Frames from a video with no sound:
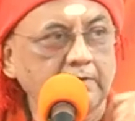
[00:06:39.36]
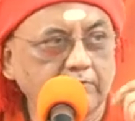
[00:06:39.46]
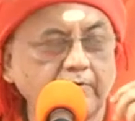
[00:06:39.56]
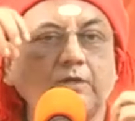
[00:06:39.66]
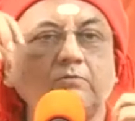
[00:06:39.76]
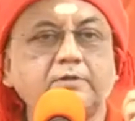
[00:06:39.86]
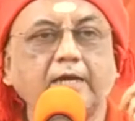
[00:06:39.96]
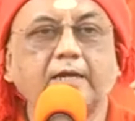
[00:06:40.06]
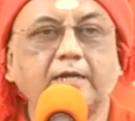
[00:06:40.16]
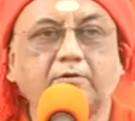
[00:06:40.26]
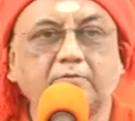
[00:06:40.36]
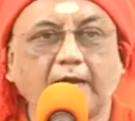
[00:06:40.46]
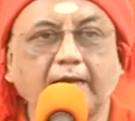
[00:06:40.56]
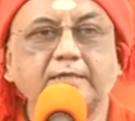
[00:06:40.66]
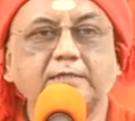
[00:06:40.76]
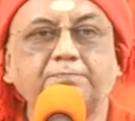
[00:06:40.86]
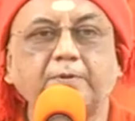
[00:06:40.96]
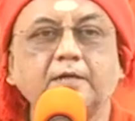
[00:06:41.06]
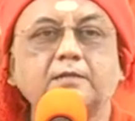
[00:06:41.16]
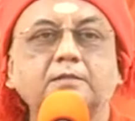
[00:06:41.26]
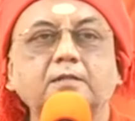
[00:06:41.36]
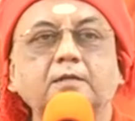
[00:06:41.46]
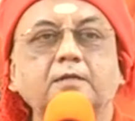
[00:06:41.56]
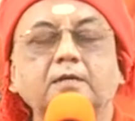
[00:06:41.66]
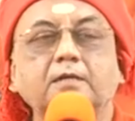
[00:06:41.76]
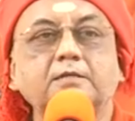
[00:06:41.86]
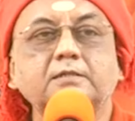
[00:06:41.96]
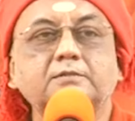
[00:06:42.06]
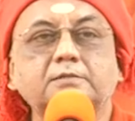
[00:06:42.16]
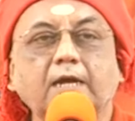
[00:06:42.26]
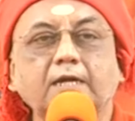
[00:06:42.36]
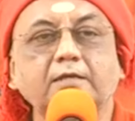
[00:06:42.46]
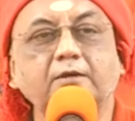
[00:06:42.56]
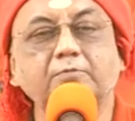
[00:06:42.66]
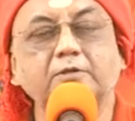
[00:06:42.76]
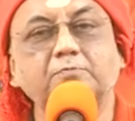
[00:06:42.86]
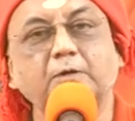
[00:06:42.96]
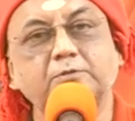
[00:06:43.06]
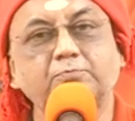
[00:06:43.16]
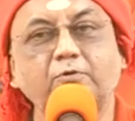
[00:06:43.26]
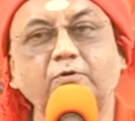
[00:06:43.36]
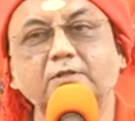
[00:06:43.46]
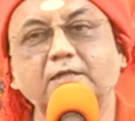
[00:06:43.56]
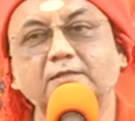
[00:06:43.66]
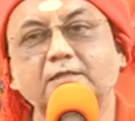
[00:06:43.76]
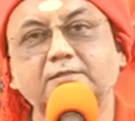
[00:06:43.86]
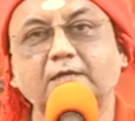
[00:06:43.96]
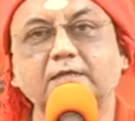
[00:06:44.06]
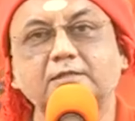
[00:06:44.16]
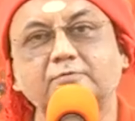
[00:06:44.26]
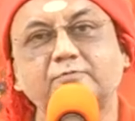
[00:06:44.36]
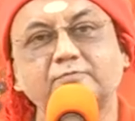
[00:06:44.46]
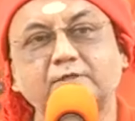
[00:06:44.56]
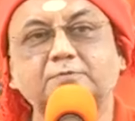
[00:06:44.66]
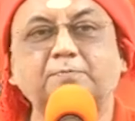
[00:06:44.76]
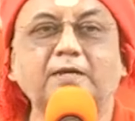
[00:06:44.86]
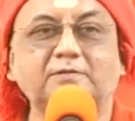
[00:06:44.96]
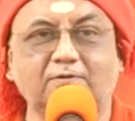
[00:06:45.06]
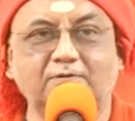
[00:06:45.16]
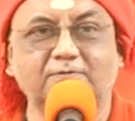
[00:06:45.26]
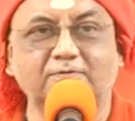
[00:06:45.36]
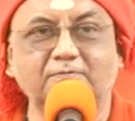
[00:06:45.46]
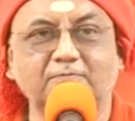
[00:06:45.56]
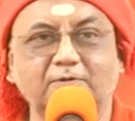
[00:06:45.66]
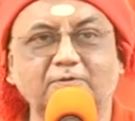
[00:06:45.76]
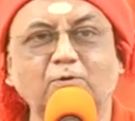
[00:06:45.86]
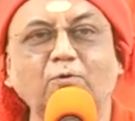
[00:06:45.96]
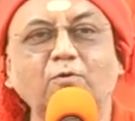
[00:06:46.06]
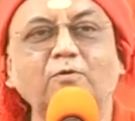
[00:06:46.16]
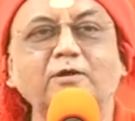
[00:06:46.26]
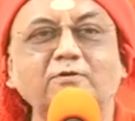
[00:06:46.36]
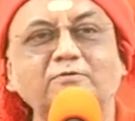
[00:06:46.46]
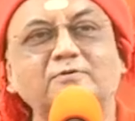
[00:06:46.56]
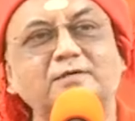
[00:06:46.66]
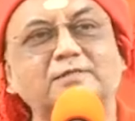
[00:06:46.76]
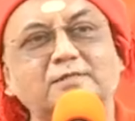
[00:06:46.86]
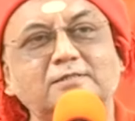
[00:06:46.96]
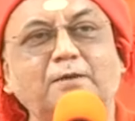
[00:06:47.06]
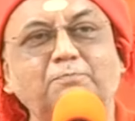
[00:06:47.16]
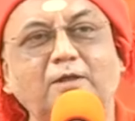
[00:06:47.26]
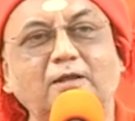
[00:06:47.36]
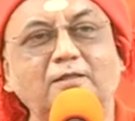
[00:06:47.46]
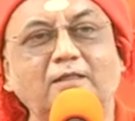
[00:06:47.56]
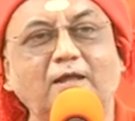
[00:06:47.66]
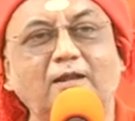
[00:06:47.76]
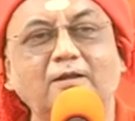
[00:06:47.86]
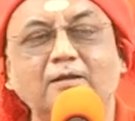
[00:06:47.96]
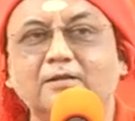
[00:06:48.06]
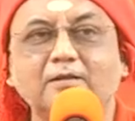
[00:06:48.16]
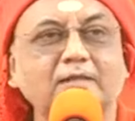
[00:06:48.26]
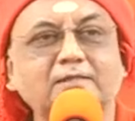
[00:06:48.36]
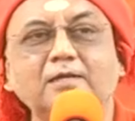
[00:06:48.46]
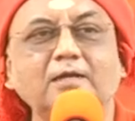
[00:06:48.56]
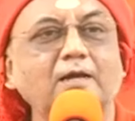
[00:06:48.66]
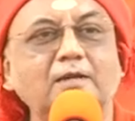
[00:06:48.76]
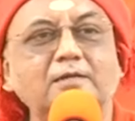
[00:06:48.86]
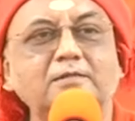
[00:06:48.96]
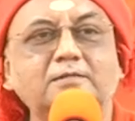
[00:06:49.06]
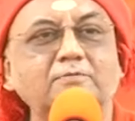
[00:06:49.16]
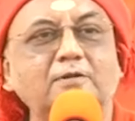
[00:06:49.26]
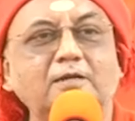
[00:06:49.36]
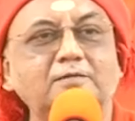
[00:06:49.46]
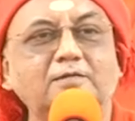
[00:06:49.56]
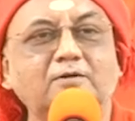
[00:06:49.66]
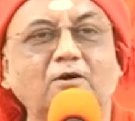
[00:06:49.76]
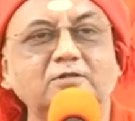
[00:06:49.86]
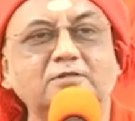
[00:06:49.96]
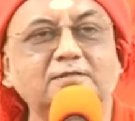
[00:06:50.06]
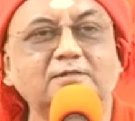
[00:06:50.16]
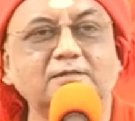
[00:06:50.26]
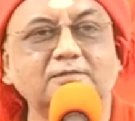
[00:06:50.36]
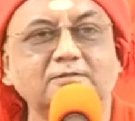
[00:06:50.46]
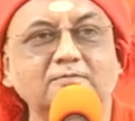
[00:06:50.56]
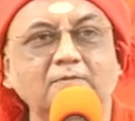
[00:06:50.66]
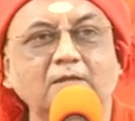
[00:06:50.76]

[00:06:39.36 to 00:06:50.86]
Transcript: So when you take it to the highest peak, this sthairyam is much more than the sthairyam of the space also. Because the whole universe is appearing there. Nothing can destabilize the consciousness.